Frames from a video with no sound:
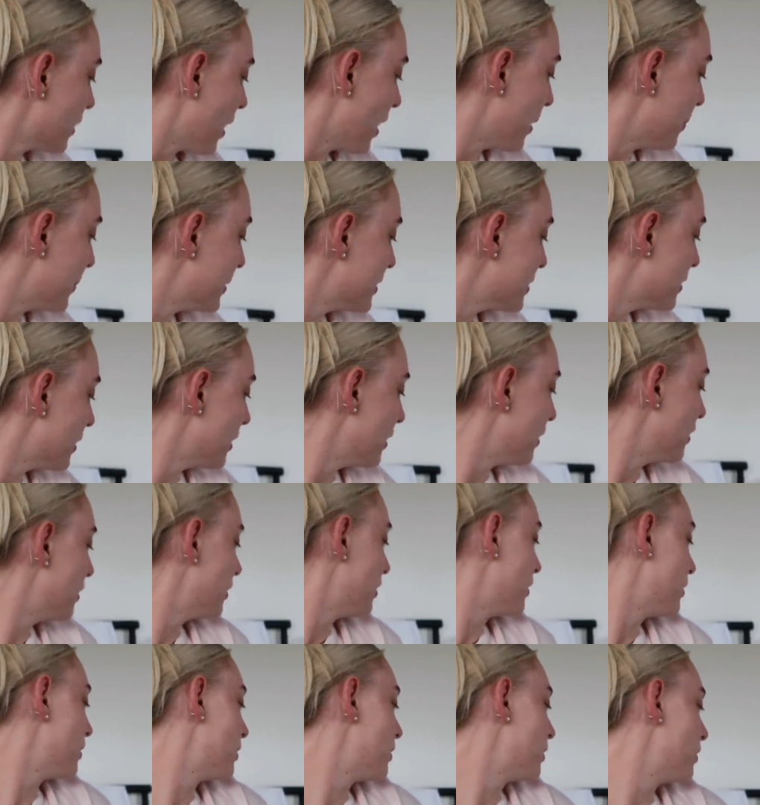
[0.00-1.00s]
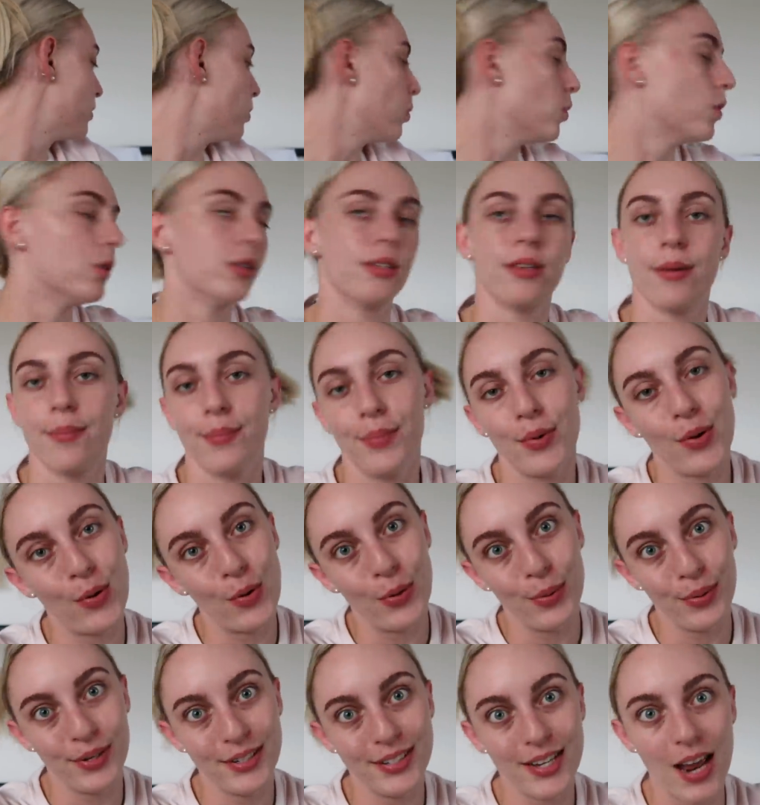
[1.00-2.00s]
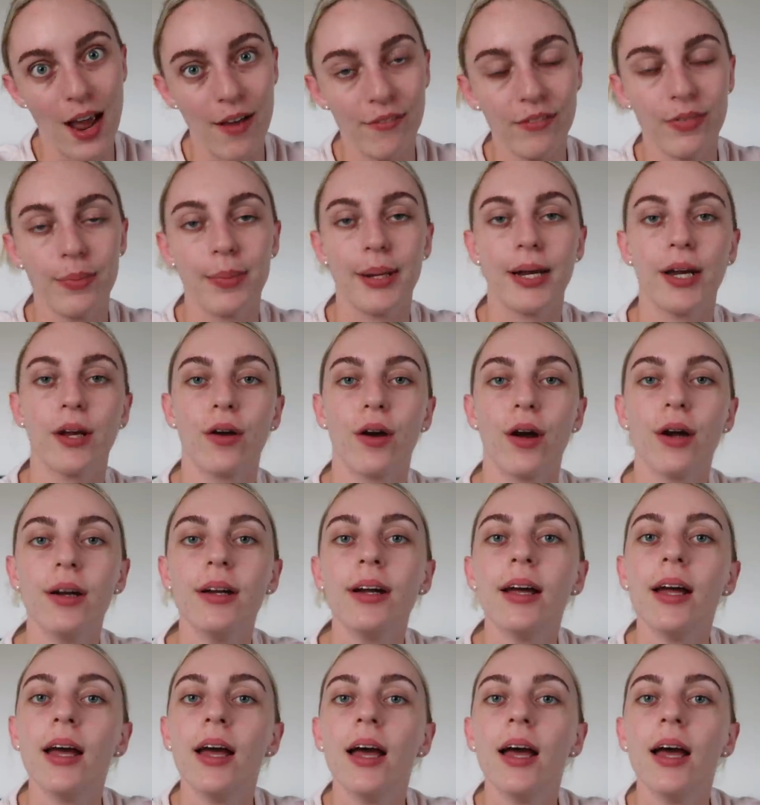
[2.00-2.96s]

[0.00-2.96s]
time is it? Awesome. Almost time for me to go.